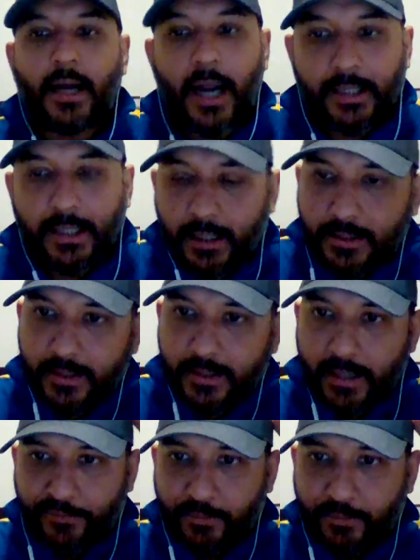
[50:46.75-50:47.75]
articles
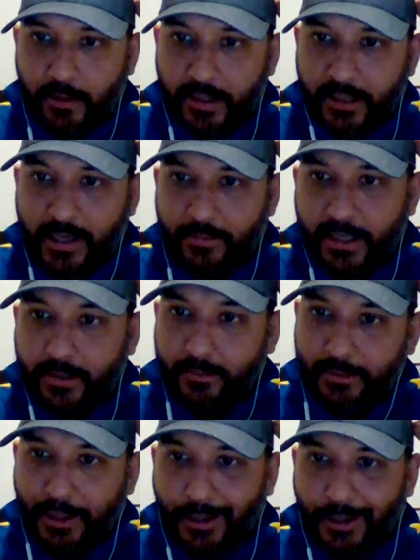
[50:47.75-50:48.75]
and stuff about him. I mean,